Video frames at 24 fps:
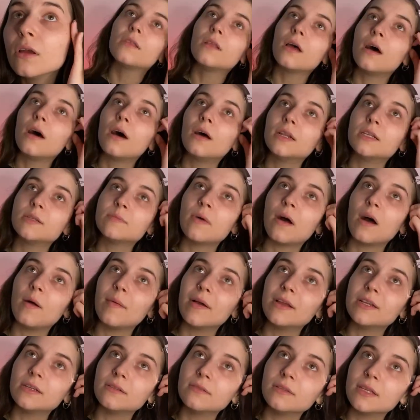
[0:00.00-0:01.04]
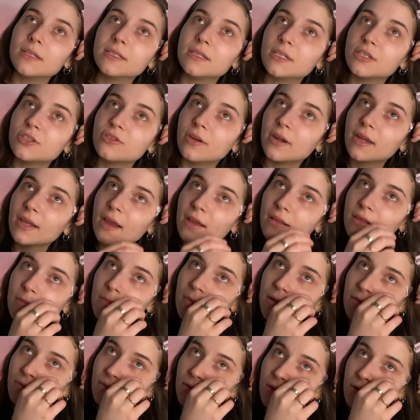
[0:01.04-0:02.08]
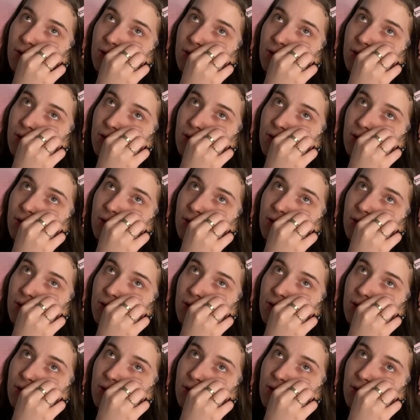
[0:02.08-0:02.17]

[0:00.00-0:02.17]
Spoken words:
The hardest part about doing this is trying to get them even.